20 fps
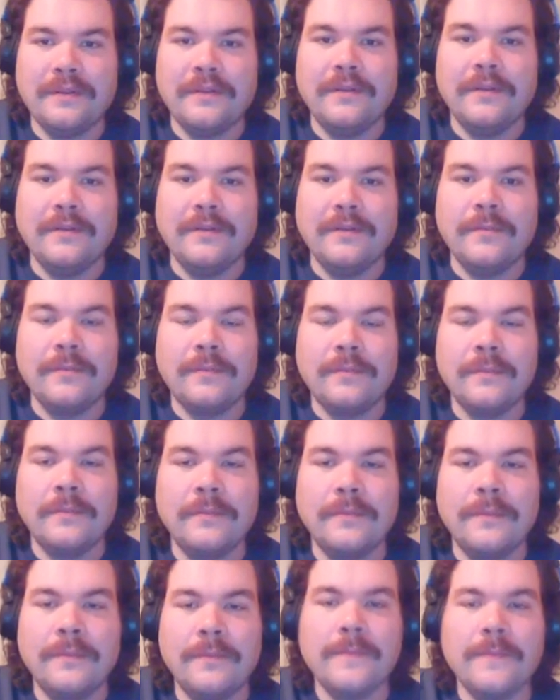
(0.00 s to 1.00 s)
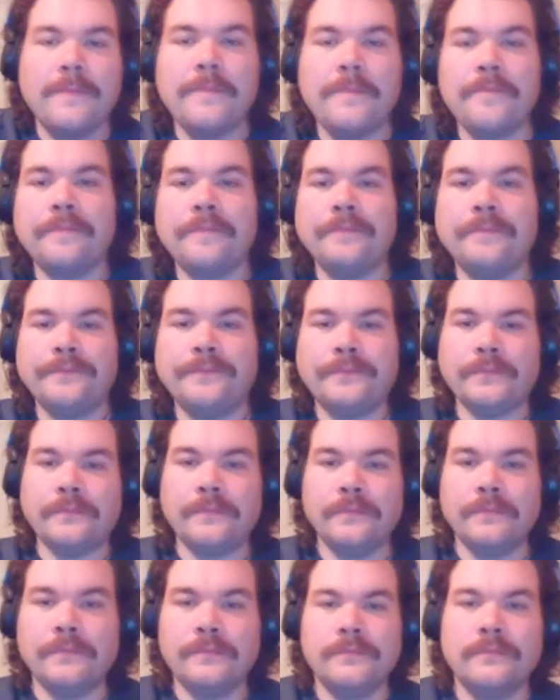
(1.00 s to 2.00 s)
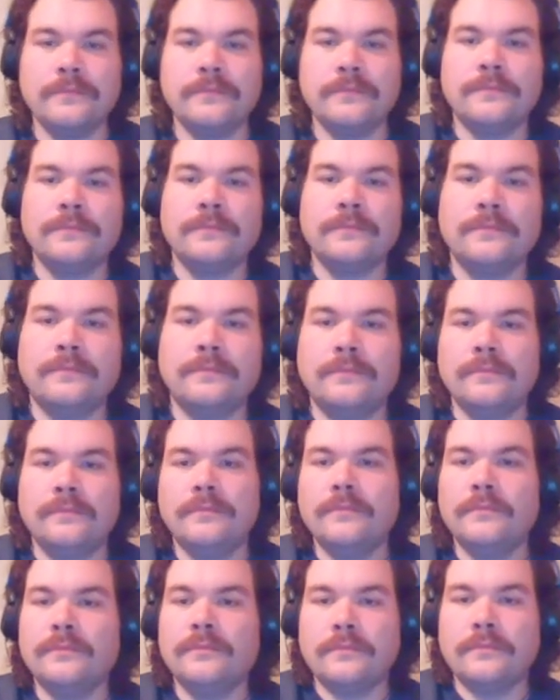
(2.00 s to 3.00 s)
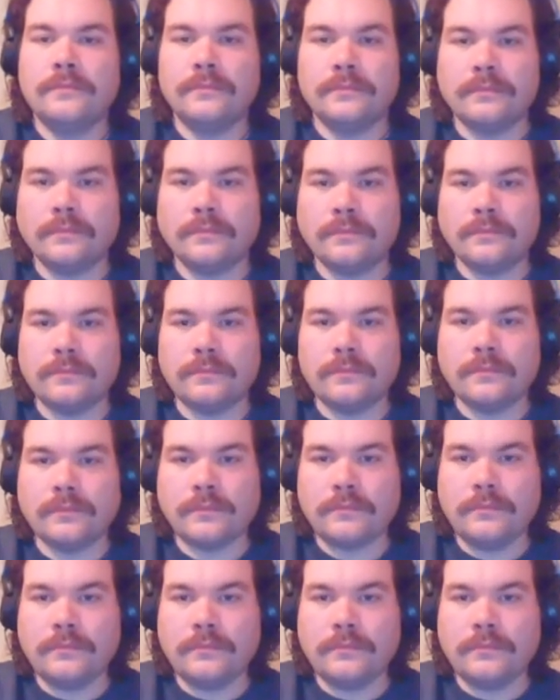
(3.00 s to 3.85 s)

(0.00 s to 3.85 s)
The person shown says nothing.